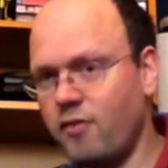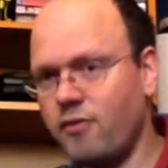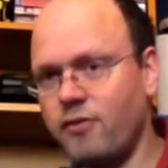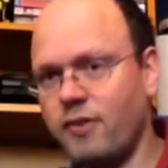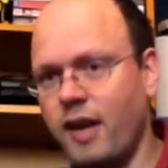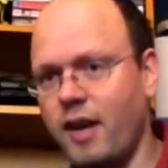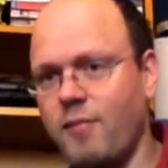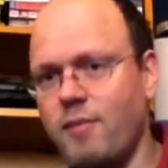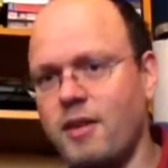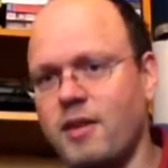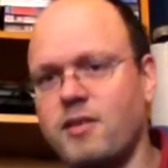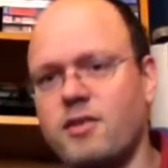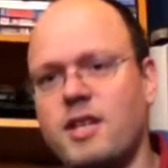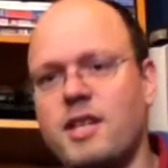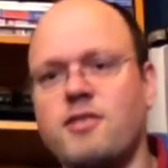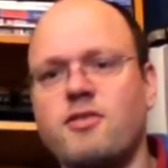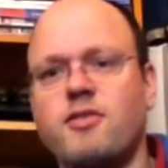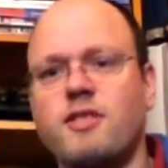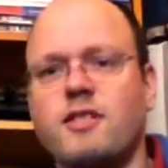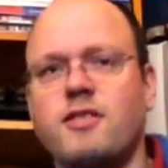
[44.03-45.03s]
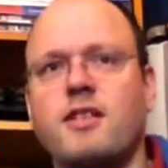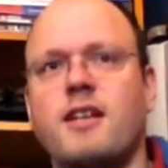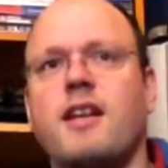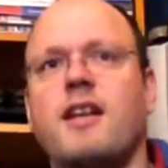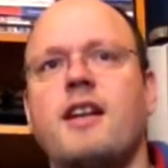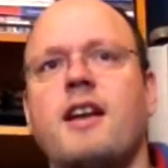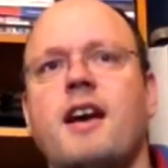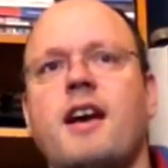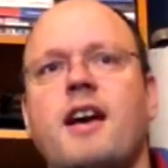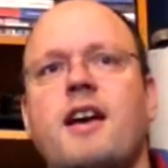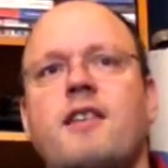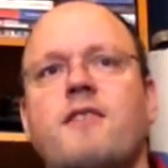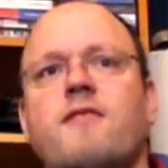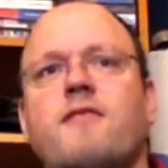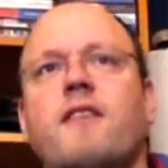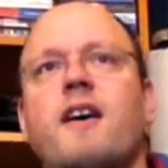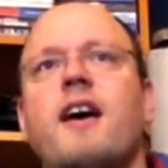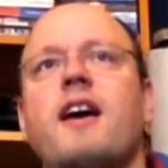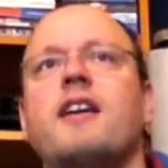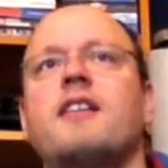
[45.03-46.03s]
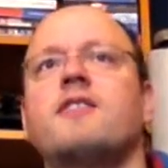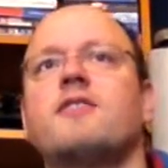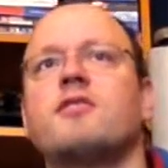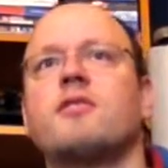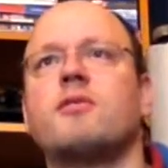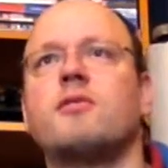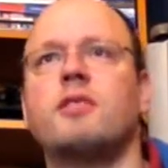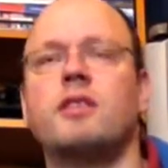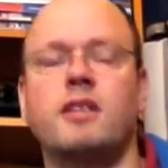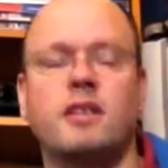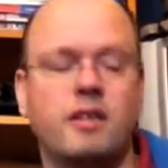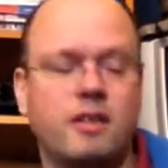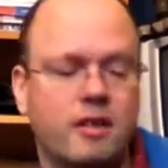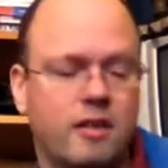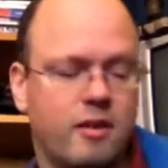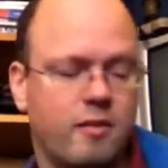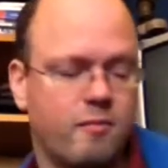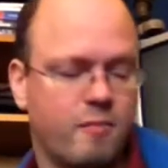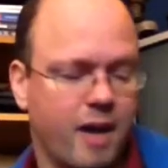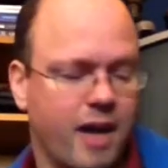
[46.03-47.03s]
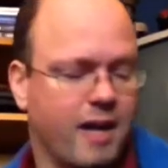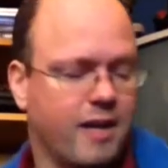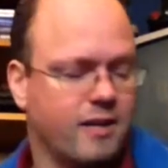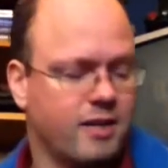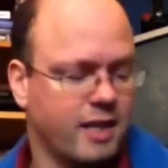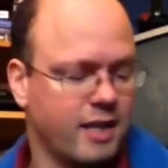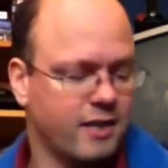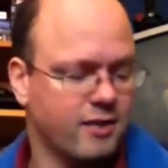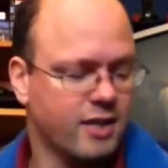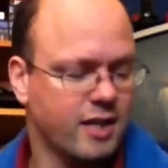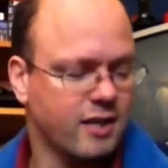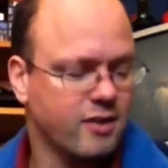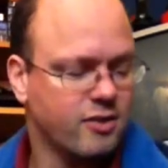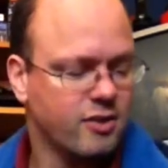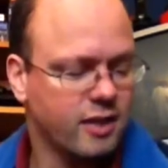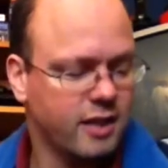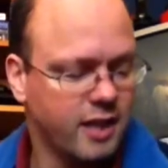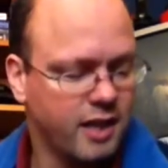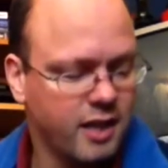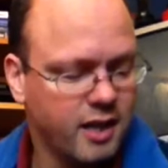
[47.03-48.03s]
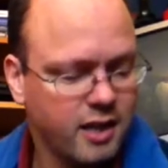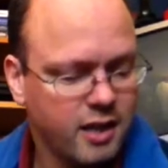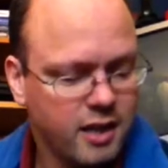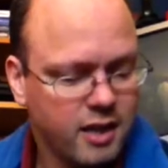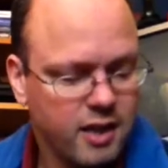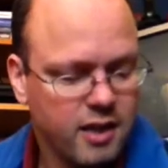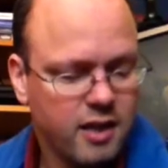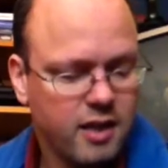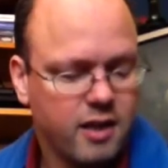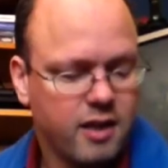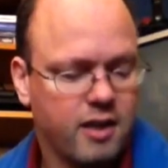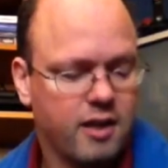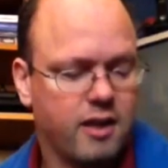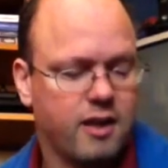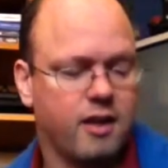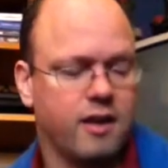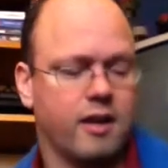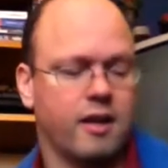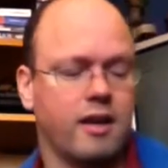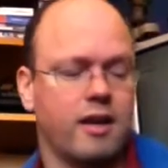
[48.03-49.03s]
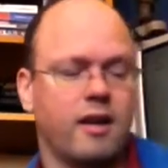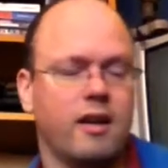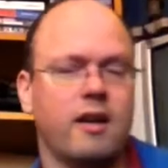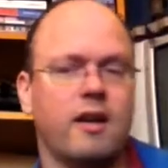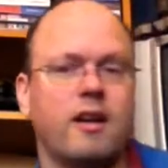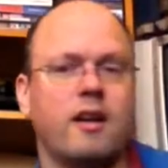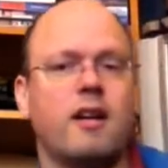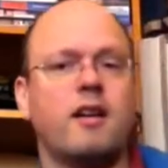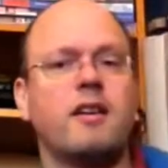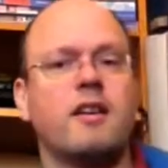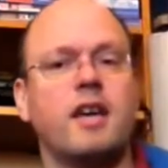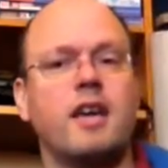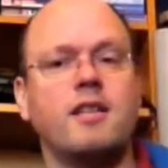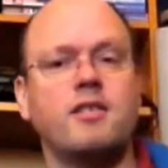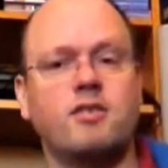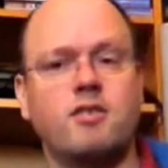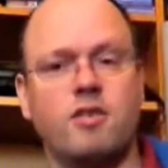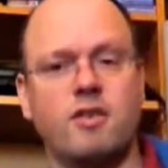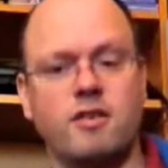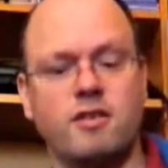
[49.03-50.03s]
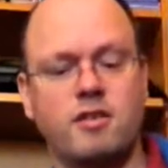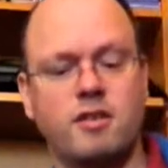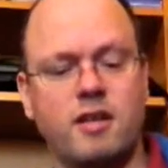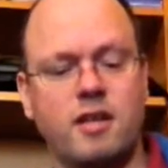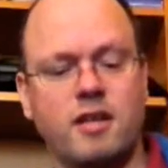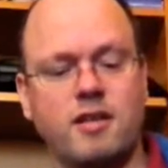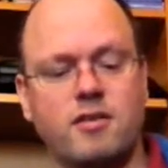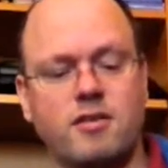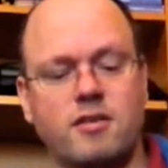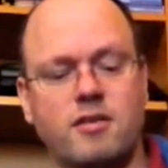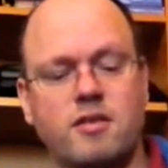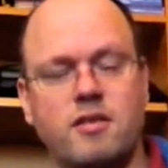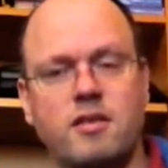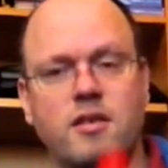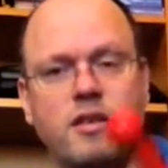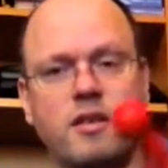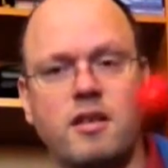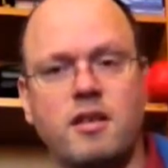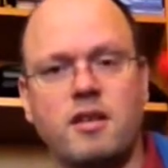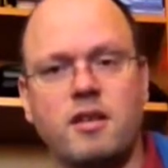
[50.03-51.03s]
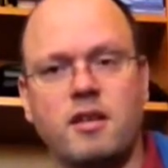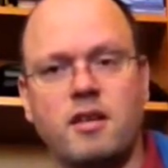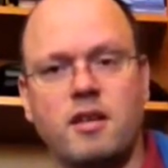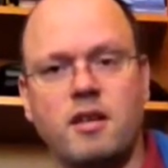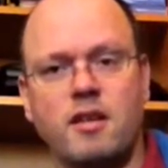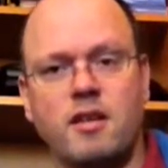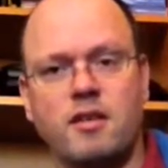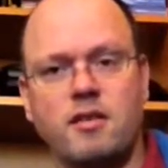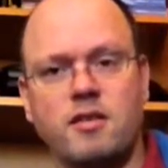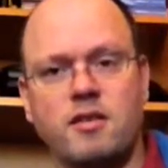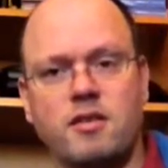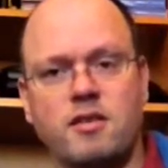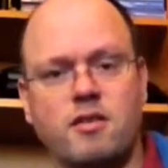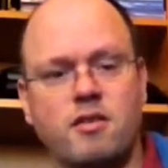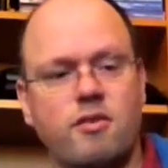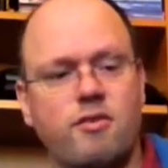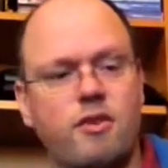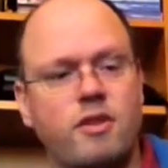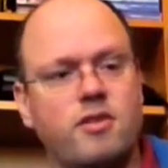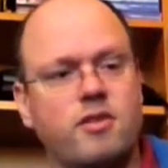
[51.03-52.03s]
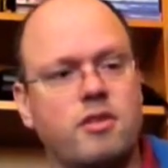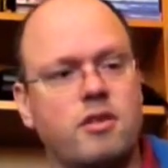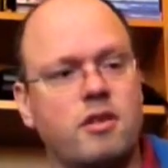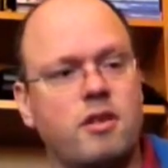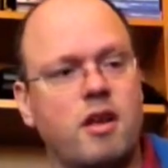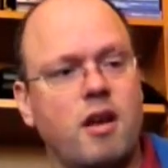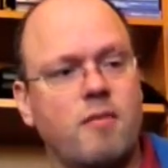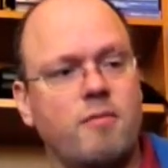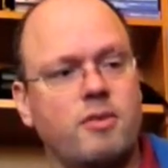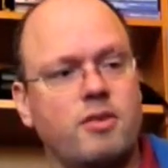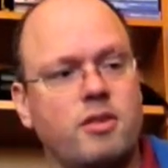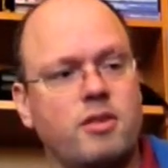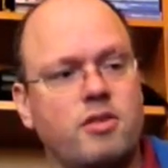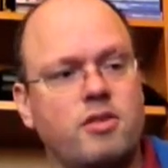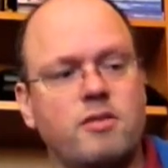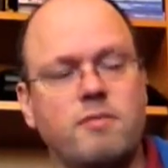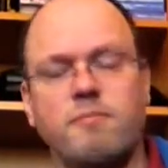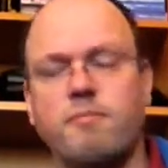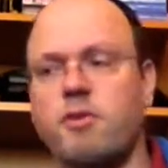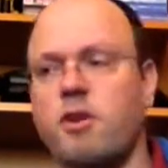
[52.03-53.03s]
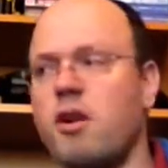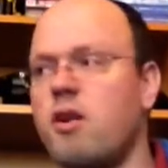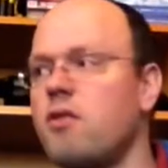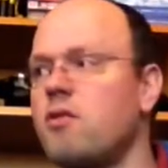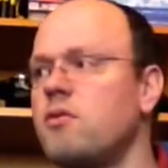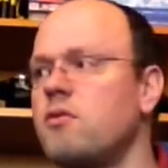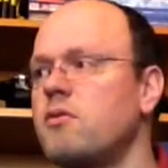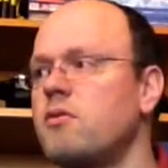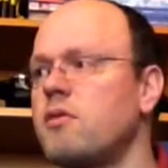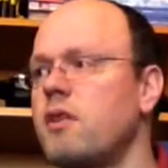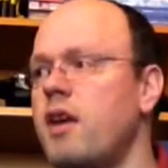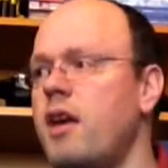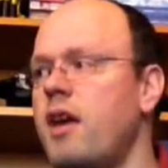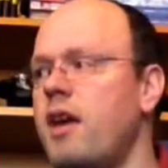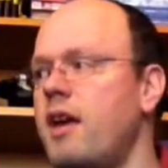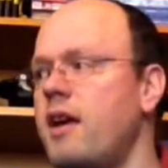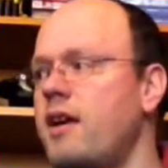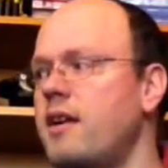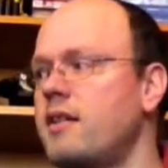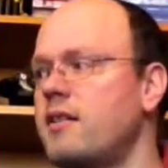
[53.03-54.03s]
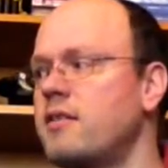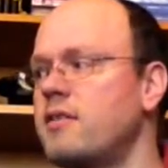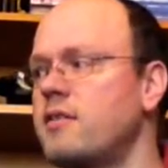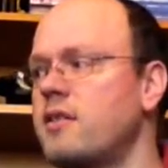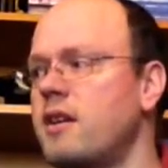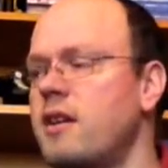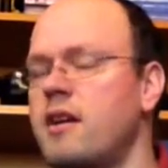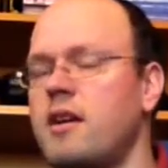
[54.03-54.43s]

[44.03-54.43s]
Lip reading: gaming accessories that I find totally amazing is actually arcade joysticks. This is an original Competition Pro, and